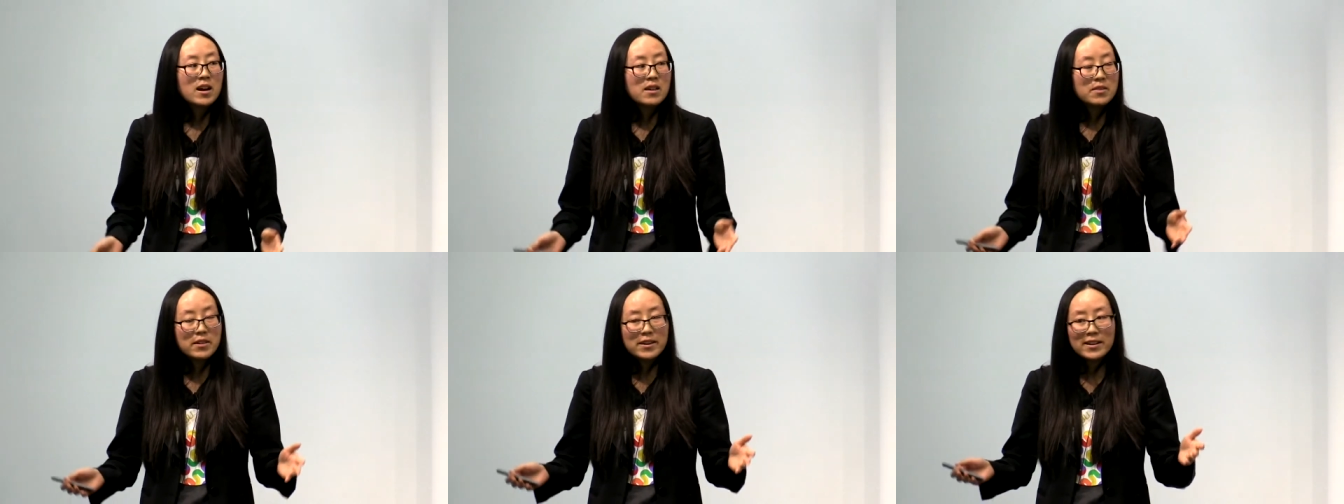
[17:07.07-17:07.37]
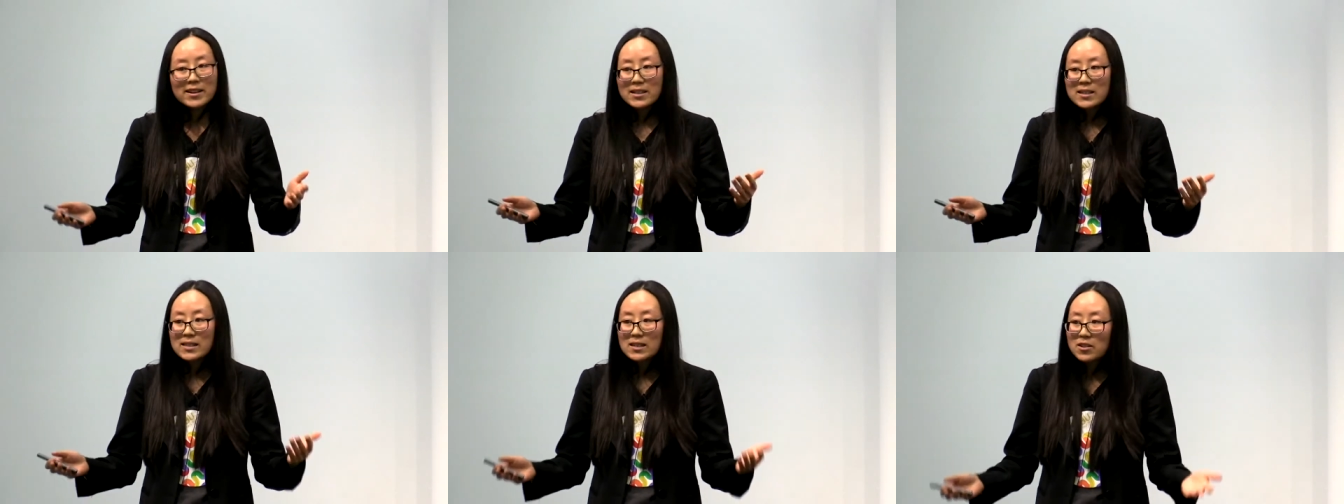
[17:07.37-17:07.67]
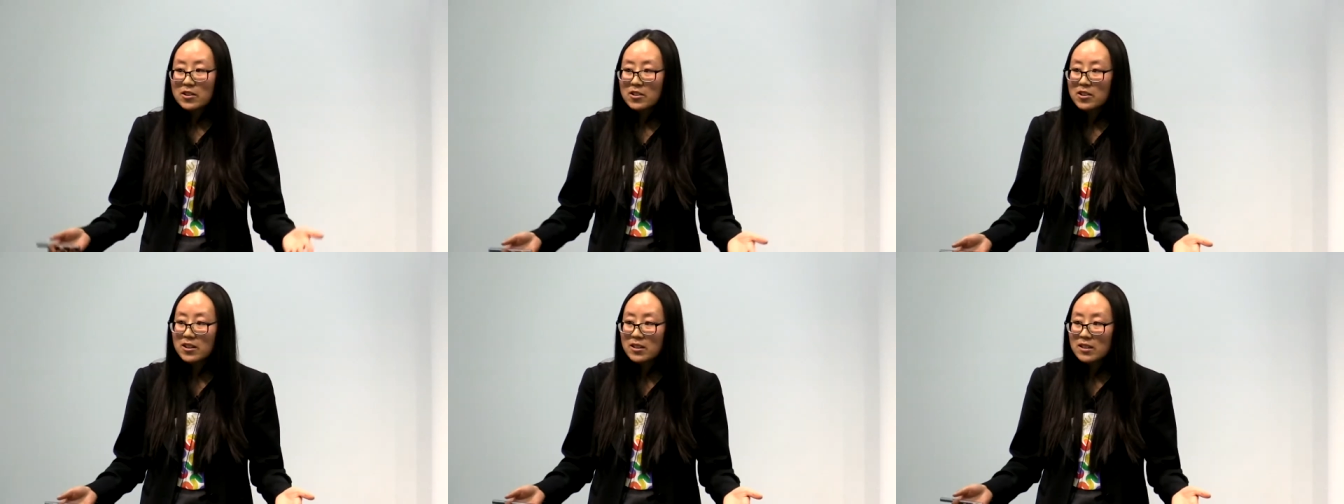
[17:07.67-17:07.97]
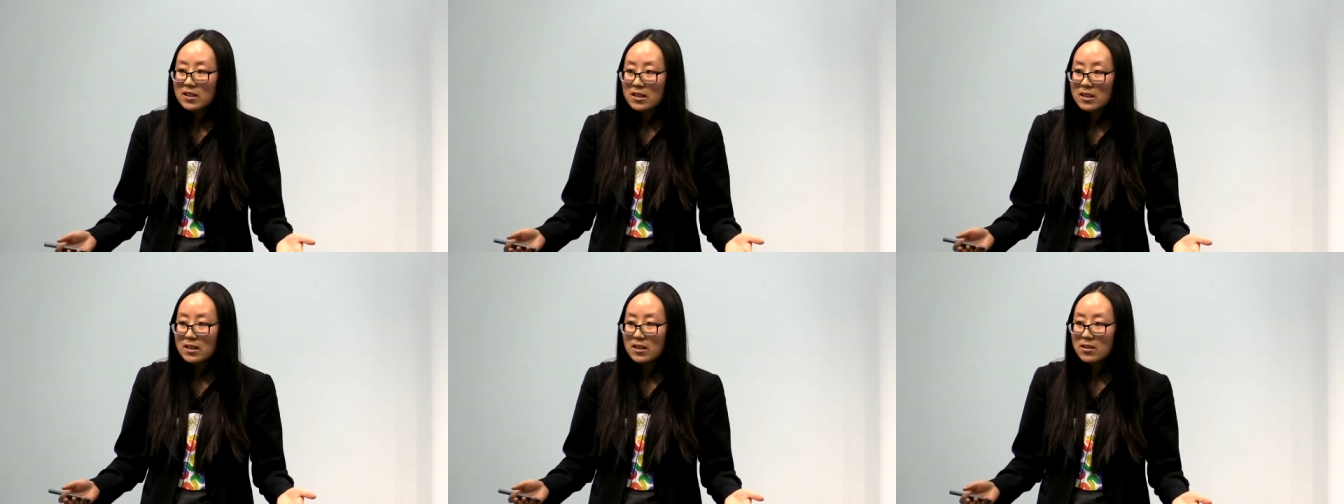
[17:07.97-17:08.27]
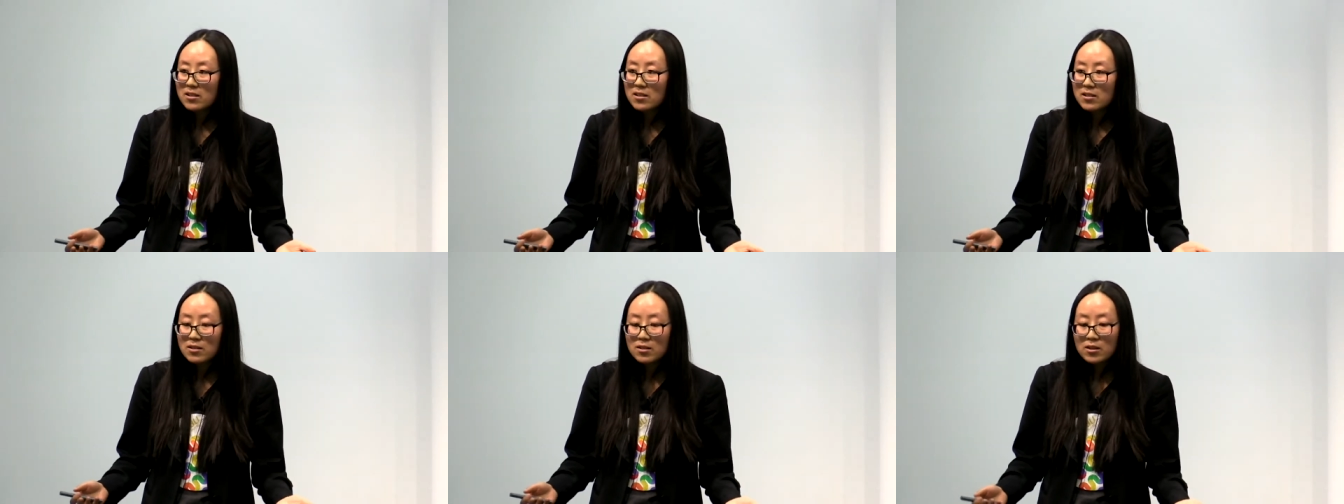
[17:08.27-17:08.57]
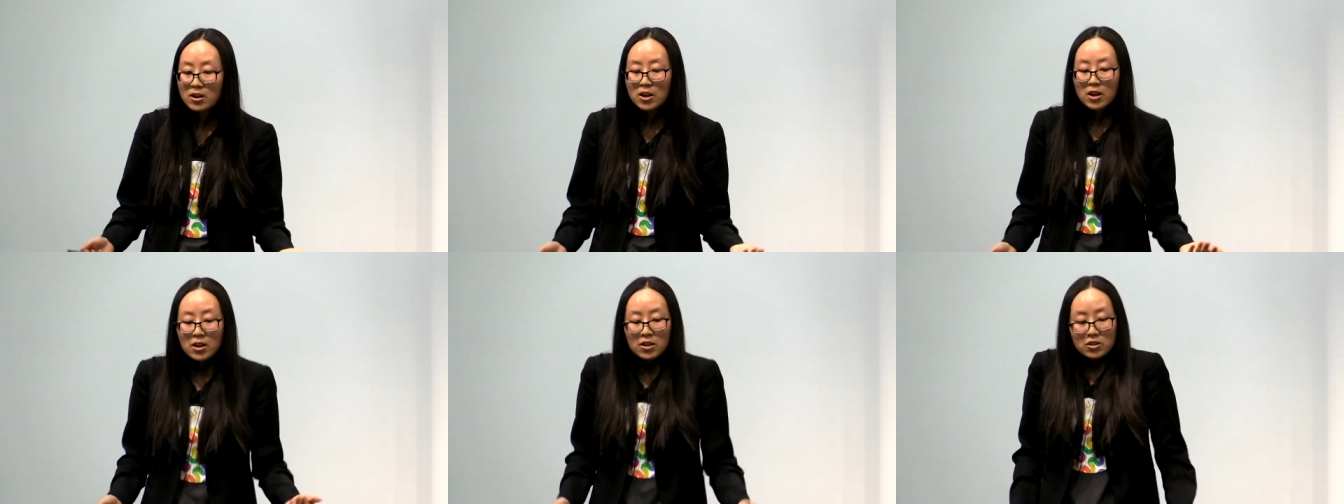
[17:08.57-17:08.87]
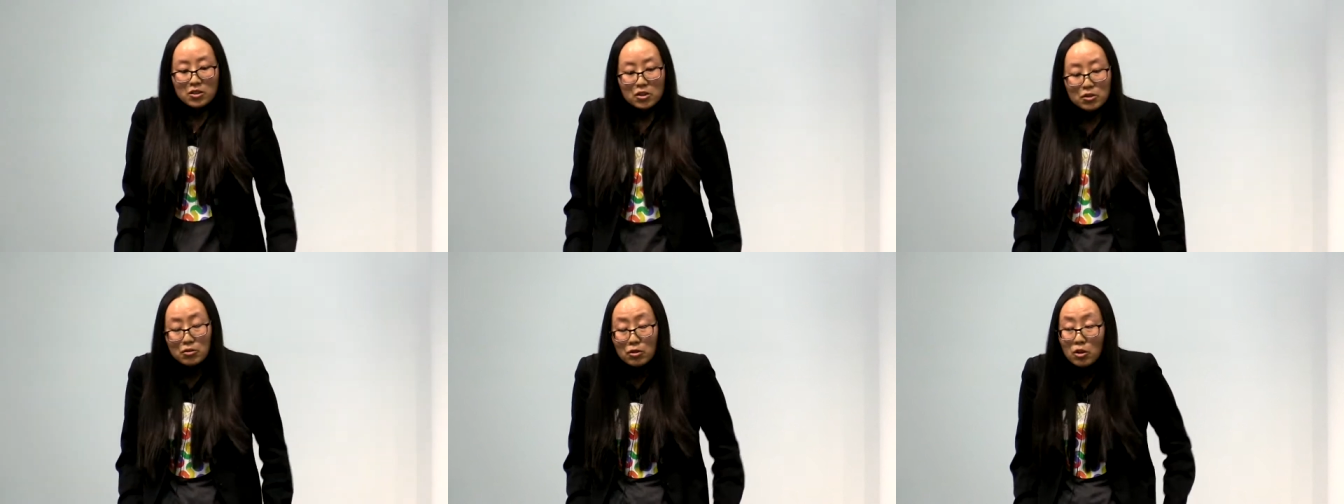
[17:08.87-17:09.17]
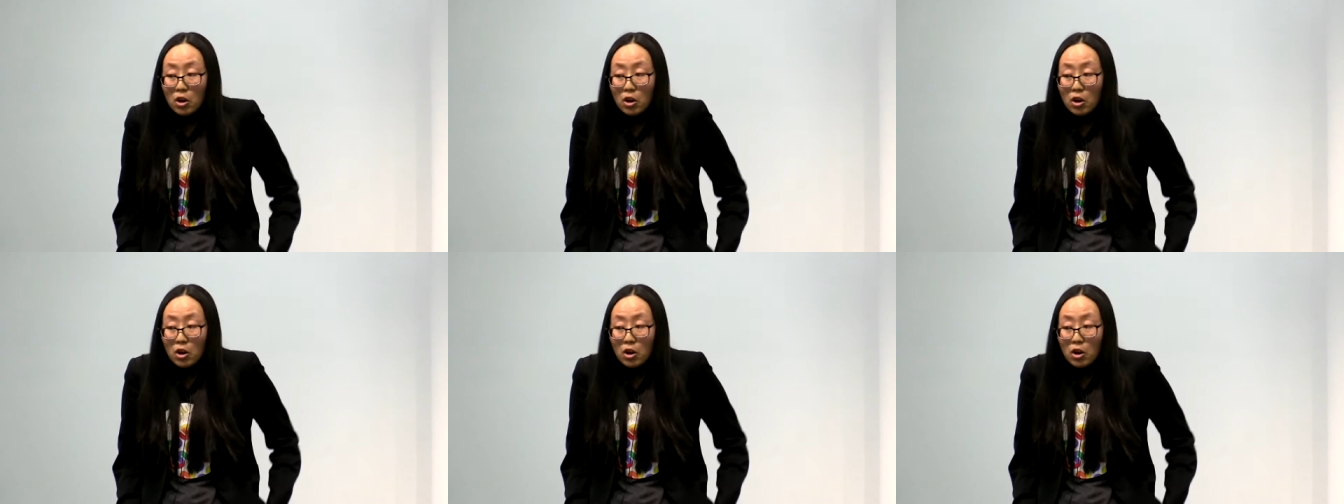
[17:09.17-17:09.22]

I think it's good to, to